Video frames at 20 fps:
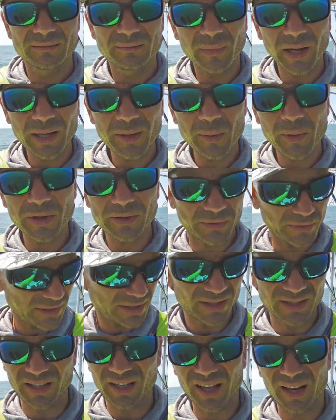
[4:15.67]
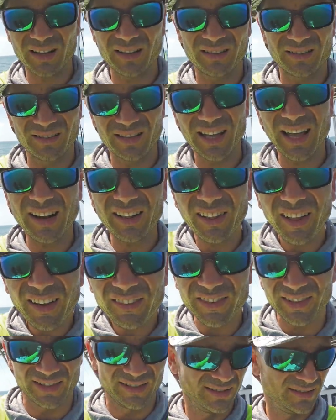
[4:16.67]
Mikeybalzz Fishing, you gotta, you gotta
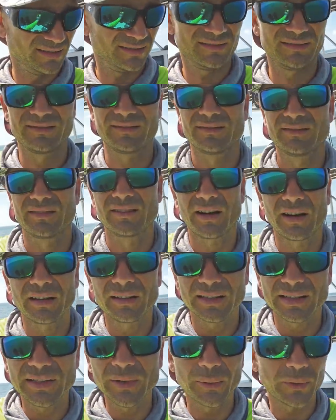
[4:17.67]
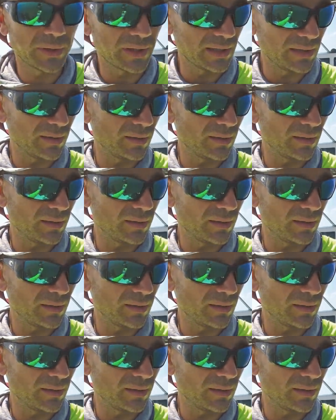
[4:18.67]
love it. All right, let's see what we can